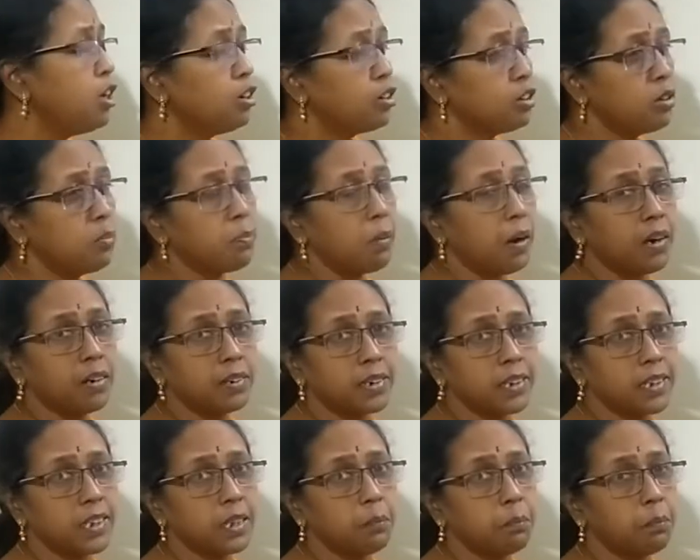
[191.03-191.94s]
to
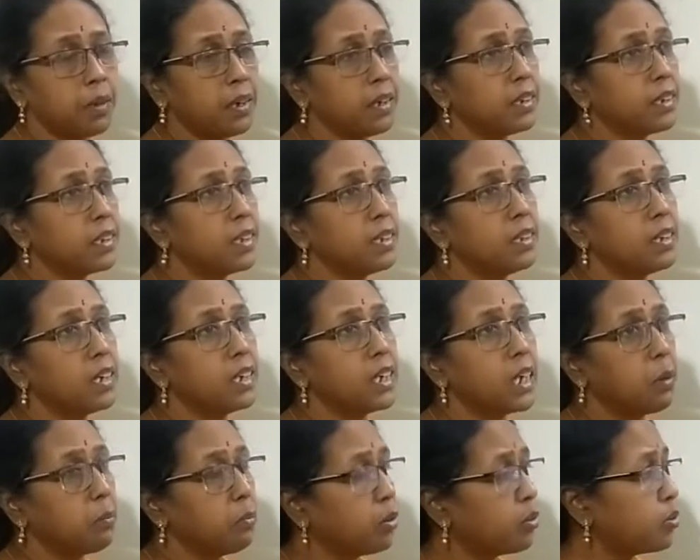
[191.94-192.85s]
participate in the
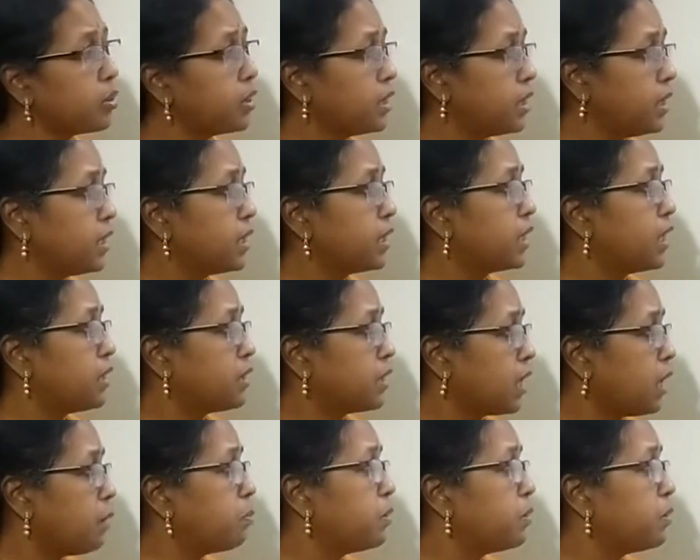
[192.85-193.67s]
democratic setup,